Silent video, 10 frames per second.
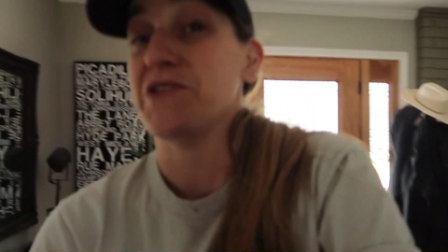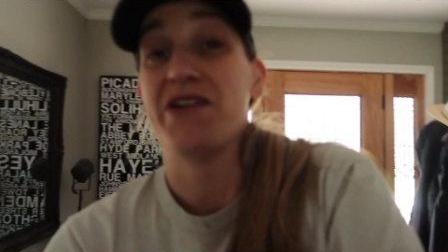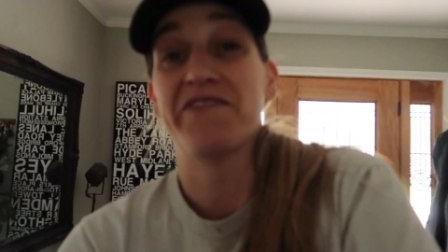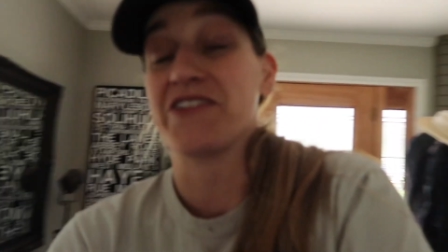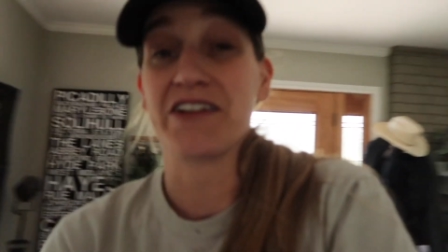
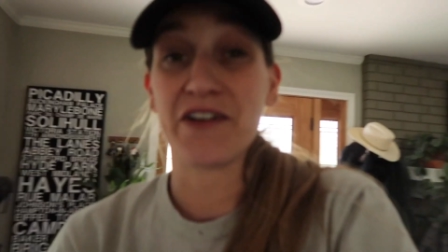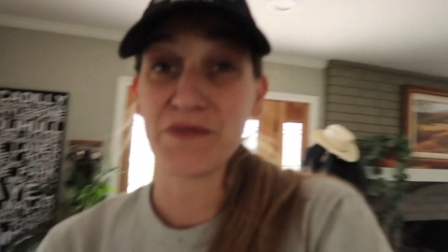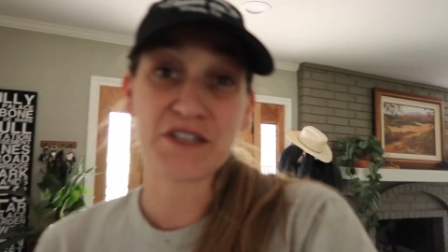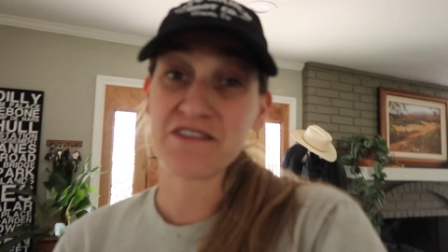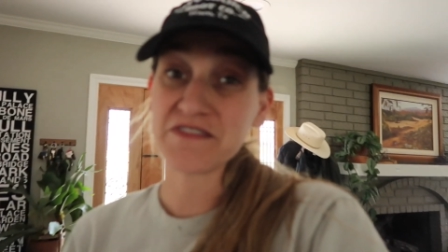You're never gonna know
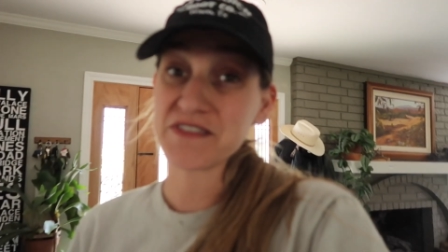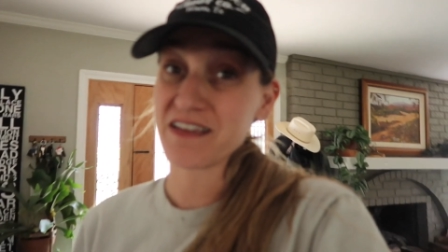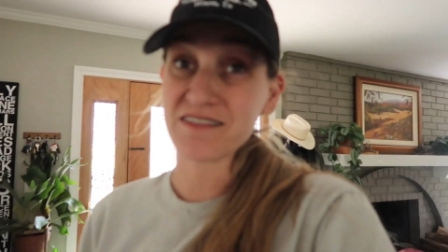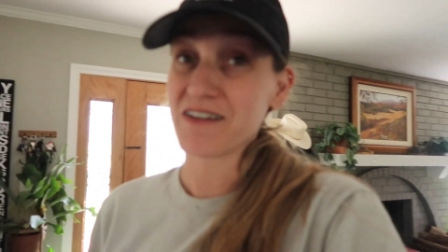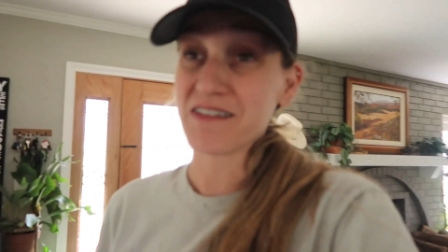which interviews
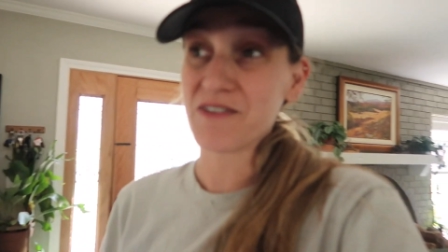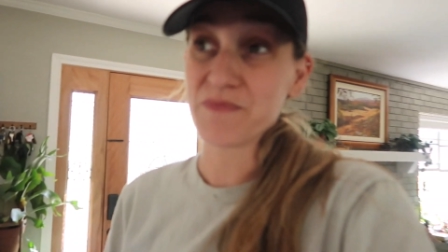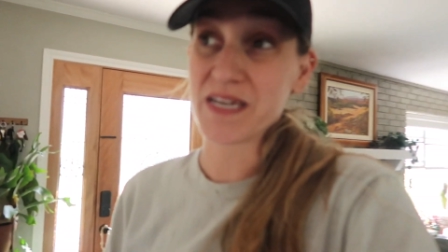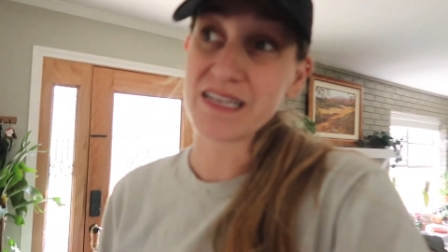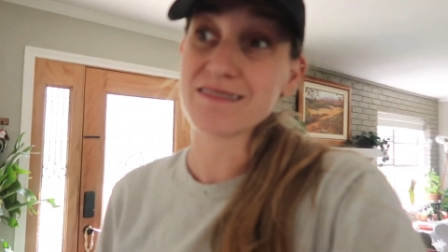these are
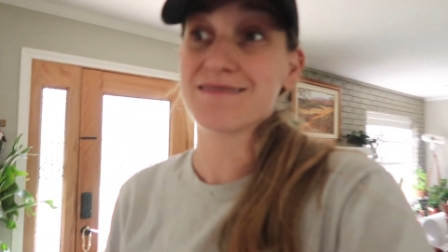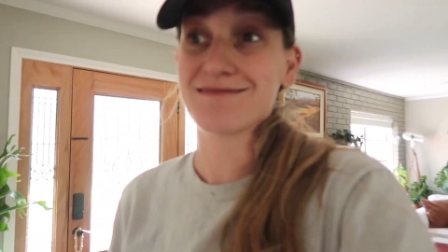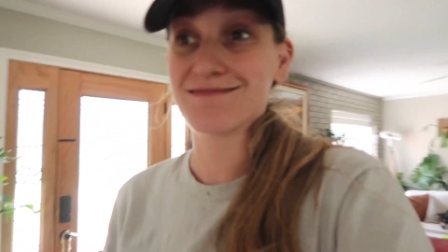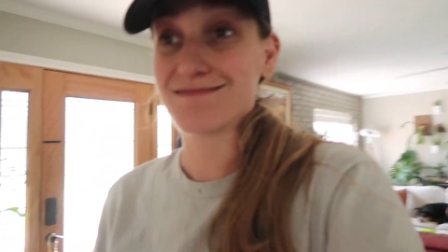though because